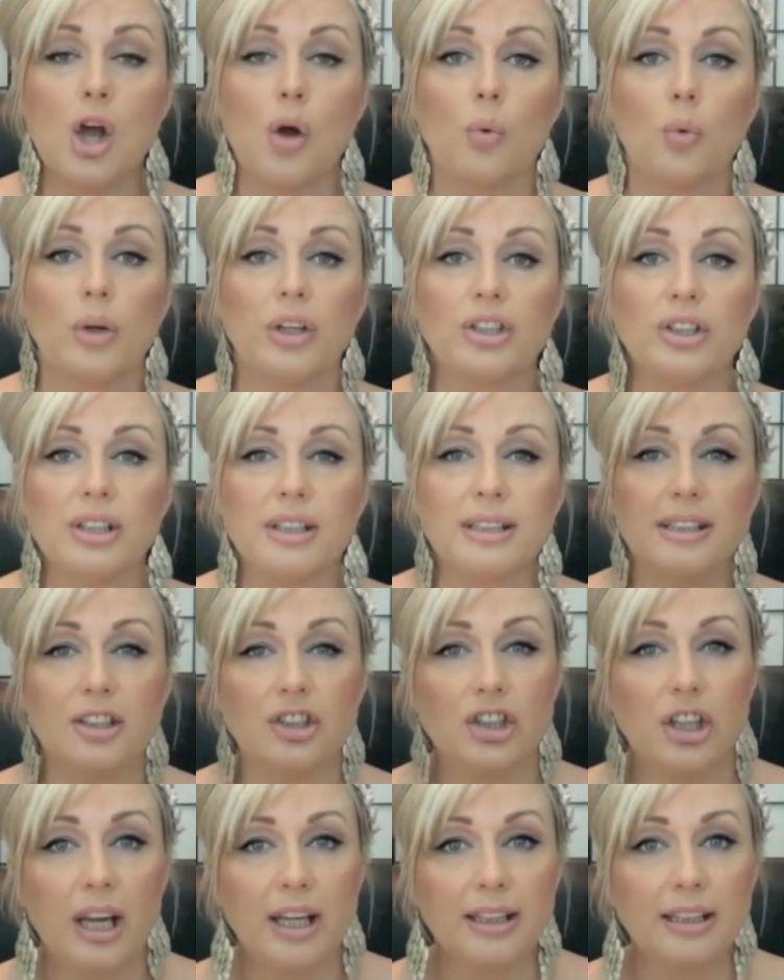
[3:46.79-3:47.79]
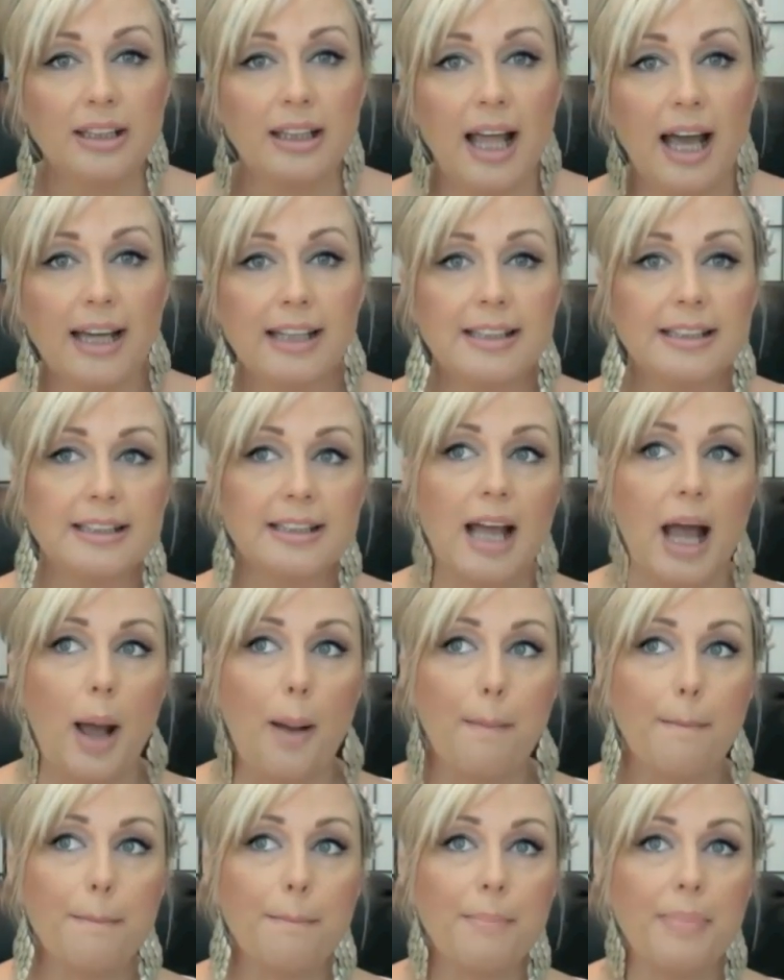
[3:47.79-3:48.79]
which is shade
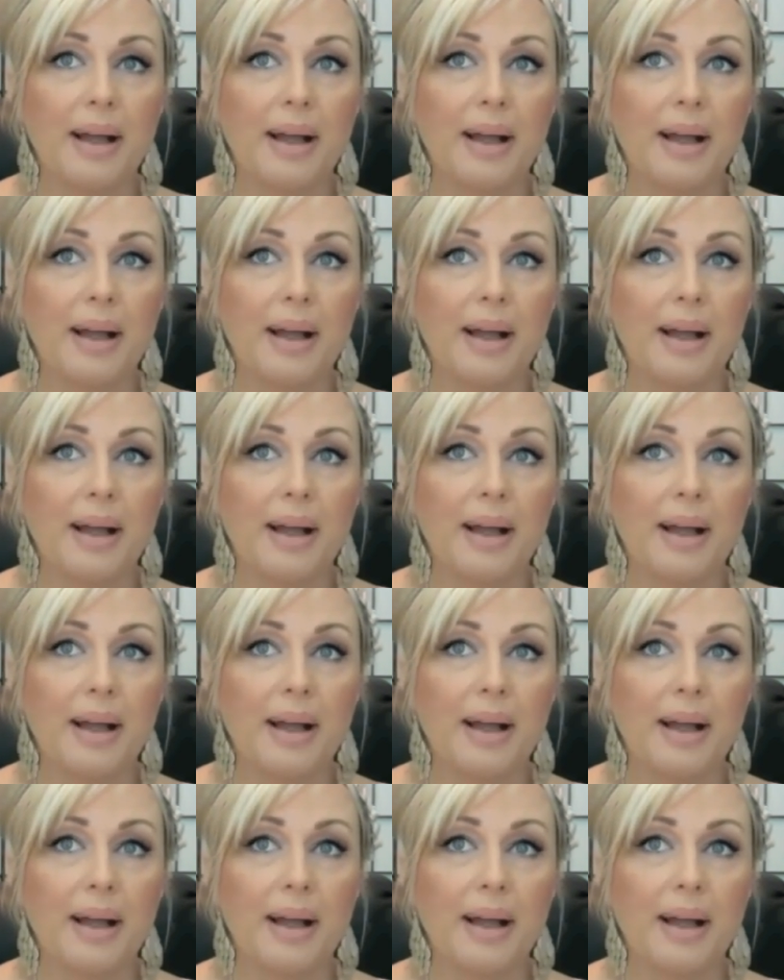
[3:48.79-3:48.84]
lighter